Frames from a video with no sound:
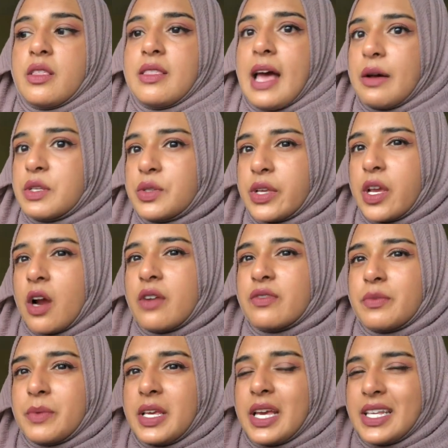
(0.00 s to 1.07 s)
that was really hard
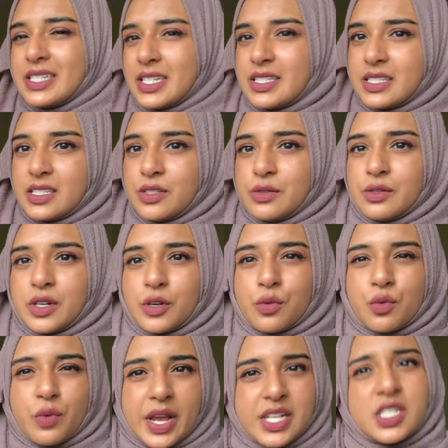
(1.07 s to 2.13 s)
for me. I didn't do a
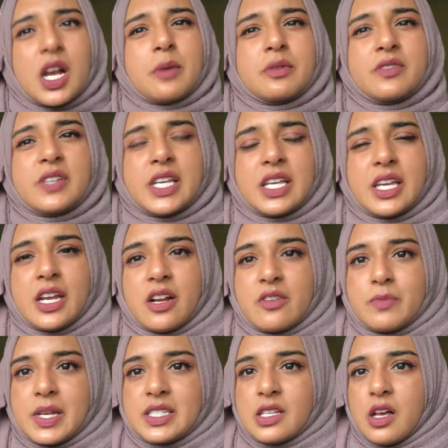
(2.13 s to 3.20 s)
great job of taking care of
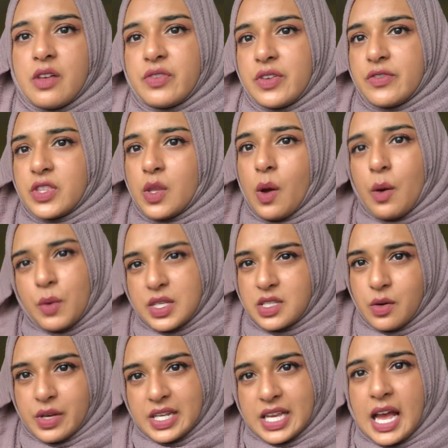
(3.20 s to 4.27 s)
myself, even though I was
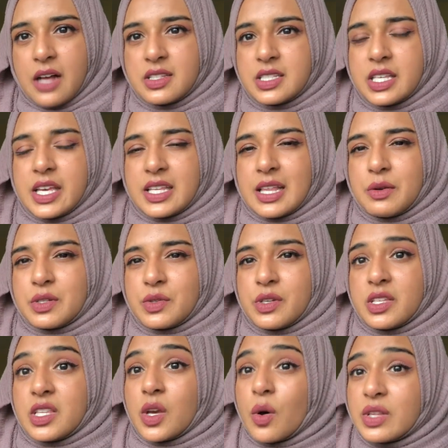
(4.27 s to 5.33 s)
going to counseling. That was
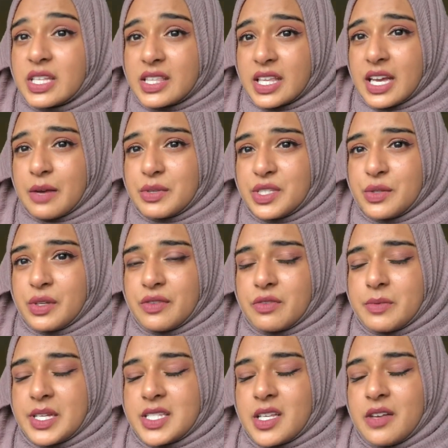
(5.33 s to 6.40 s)
really the only thing I was doing
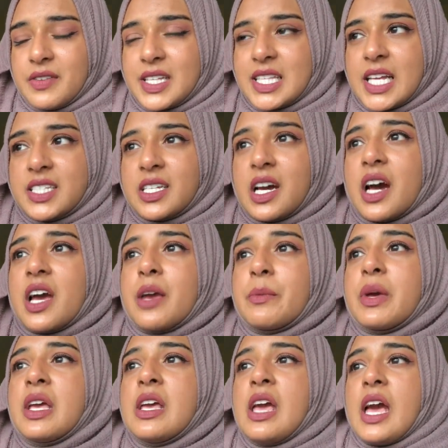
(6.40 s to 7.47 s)
for myself at that
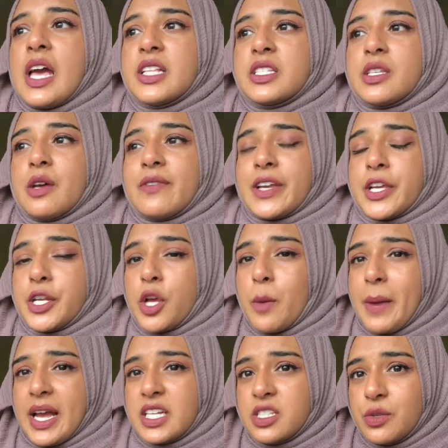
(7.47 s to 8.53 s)
time. And so if I could go
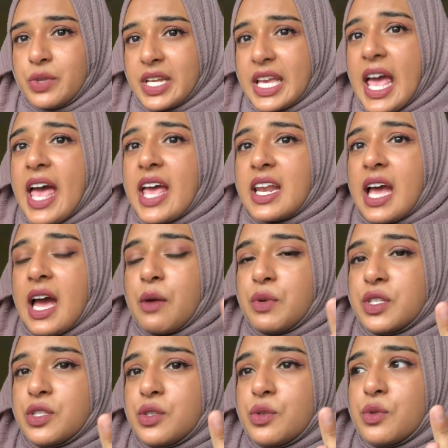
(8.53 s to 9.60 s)
back and do it again, I
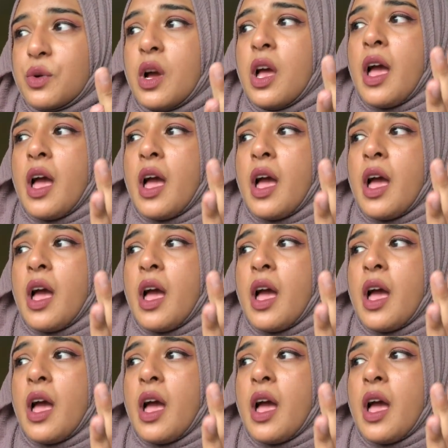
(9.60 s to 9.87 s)
would do